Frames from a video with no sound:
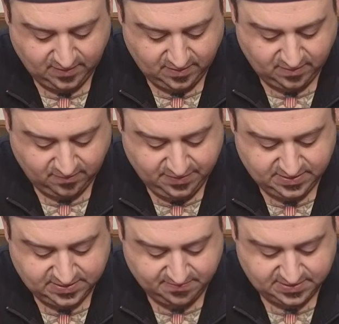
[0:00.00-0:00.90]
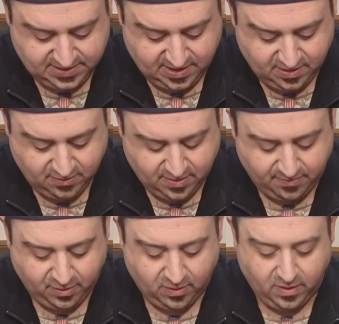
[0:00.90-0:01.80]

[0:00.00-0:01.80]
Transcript: a little piece of potato, and a pearl